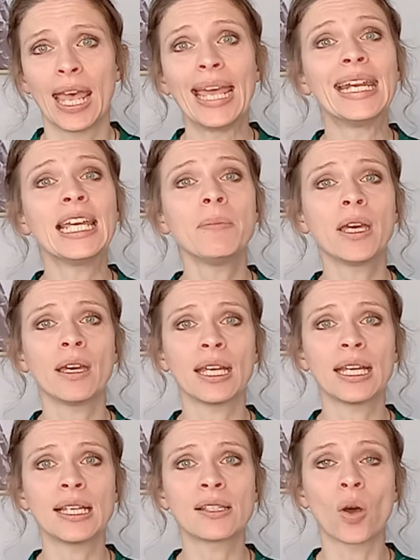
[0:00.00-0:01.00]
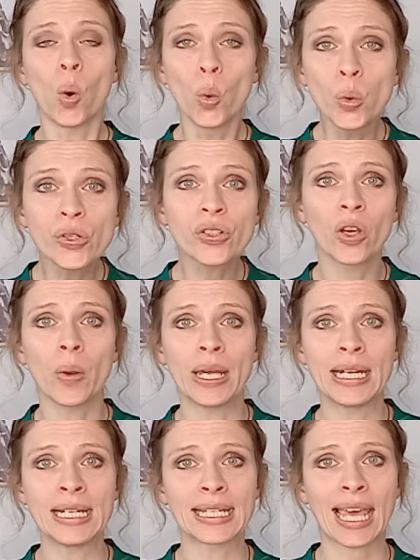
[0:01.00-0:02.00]
Anemia is also
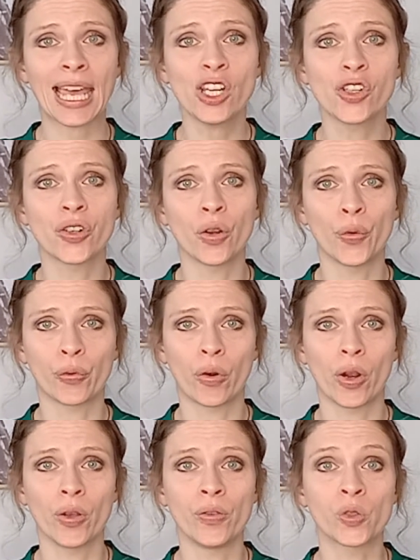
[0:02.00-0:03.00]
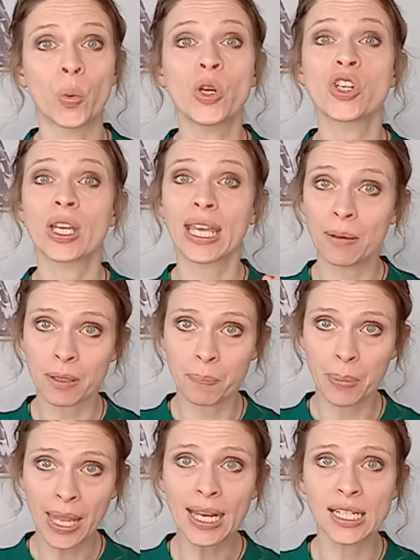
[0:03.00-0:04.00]
an indication of Crohn's, which can be
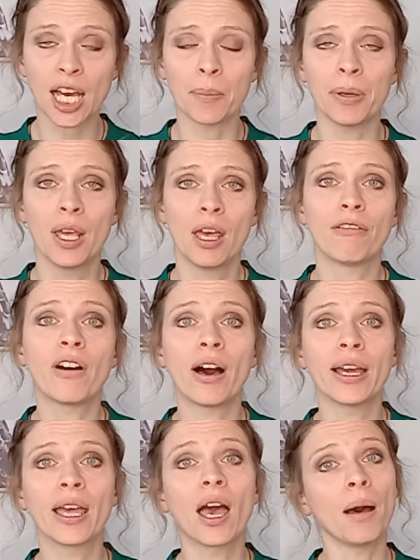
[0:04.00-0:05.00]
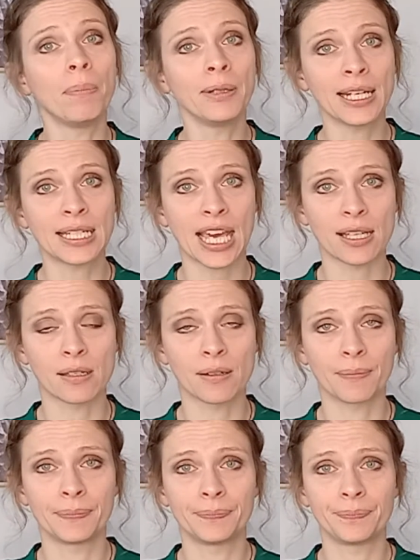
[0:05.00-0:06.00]
picked up via a blood
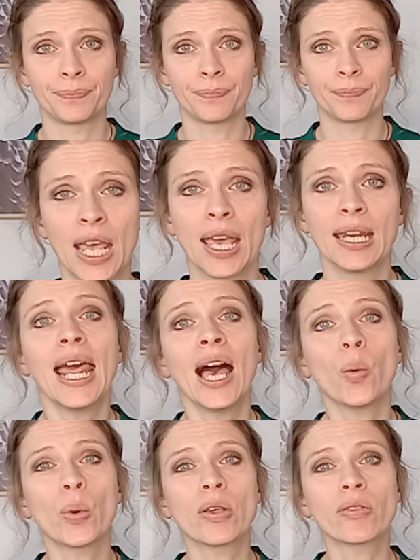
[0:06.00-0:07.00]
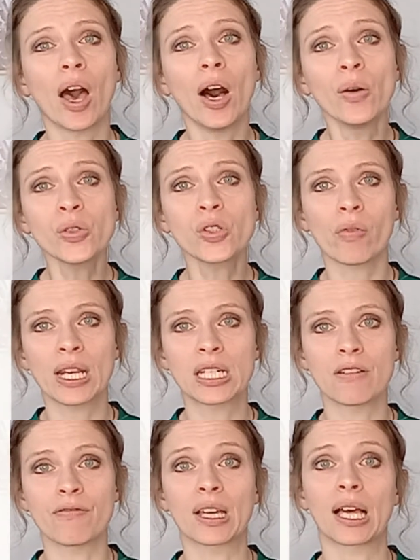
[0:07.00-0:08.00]
test. Now, with
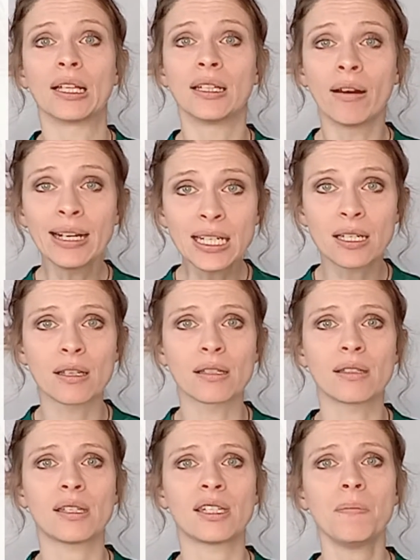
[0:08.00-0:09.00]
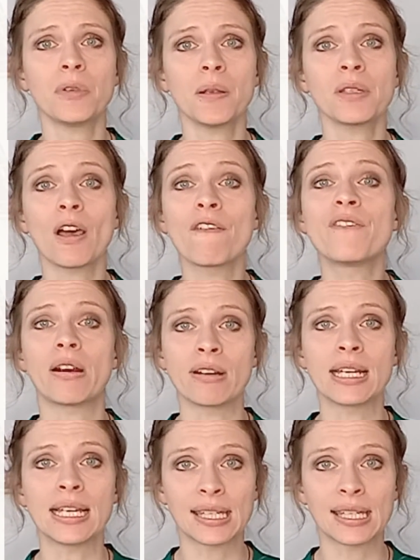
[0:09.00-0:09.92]
ulcerative colitis, the symptoms are very